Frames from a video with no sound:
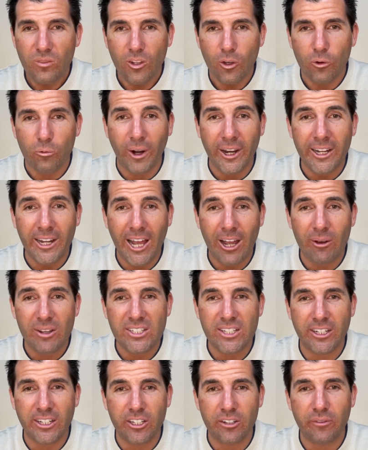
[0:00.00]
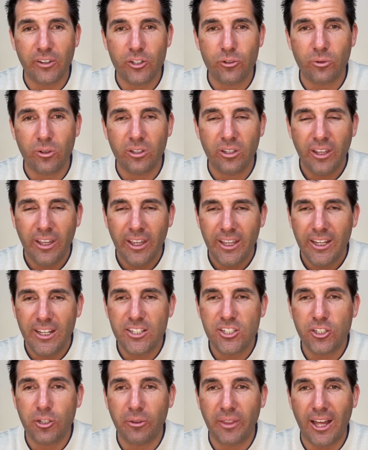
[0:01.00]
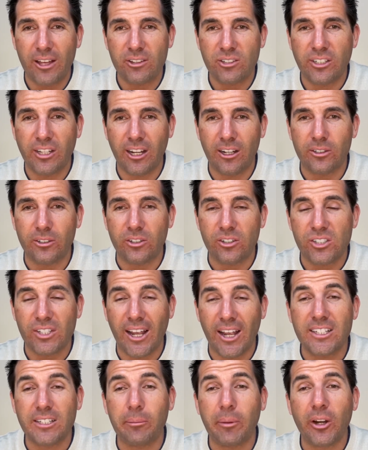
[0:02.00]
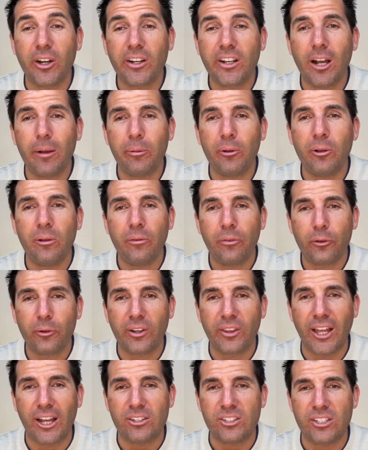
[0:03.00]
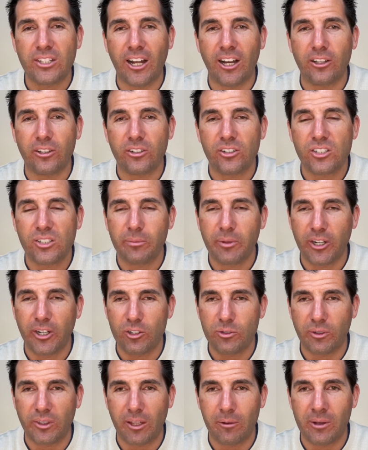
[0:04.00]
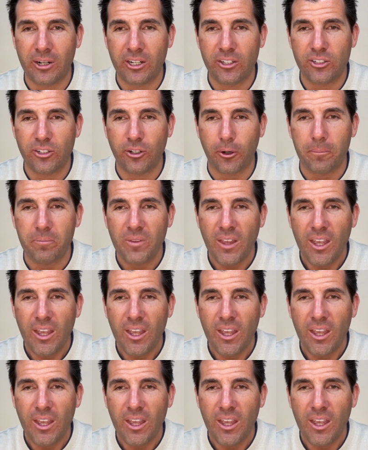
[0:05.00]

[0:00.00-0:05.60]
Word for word: Right now, as an individual, it's $2,000. As a married couple, $3,000. But here's what they want to do.